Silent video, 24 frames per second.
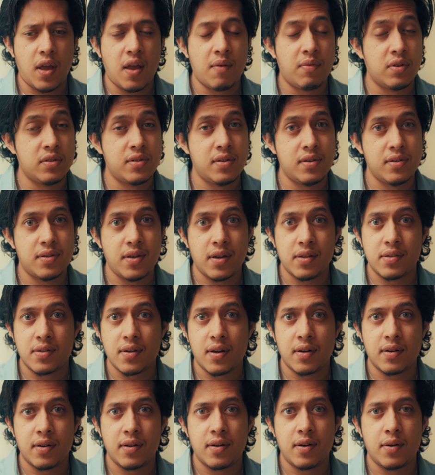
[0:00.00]
Ever since I
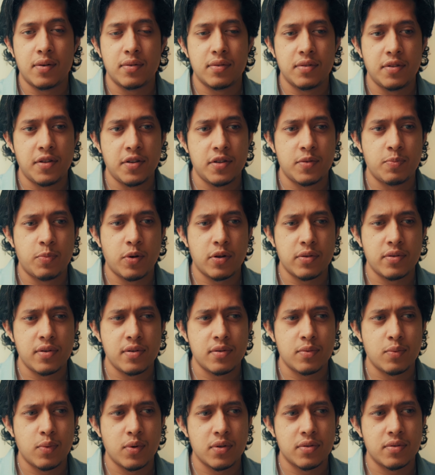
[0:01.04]
started out, this
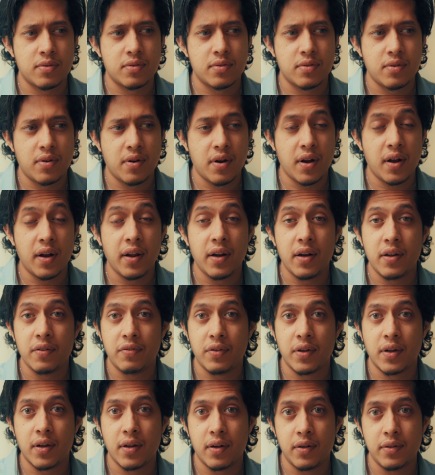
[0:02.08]
process was really
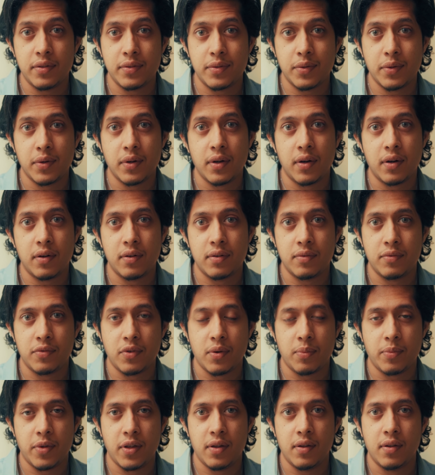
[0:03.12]
difficult to learn for
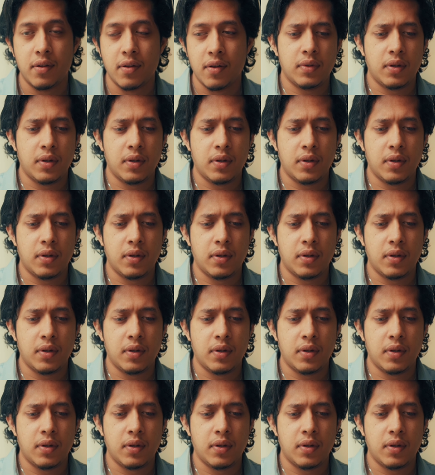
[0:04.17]
me.